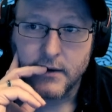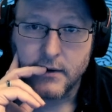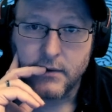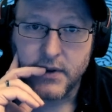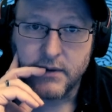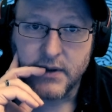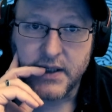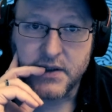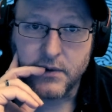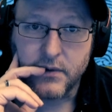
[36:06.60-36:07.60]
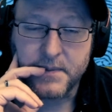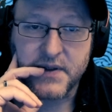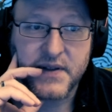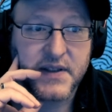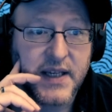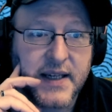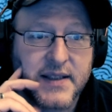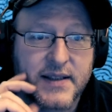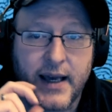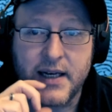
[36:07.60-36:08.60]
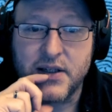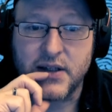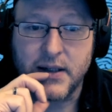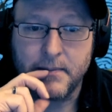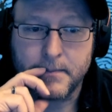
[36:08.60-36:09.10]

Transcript: We really do. We're up to six energy.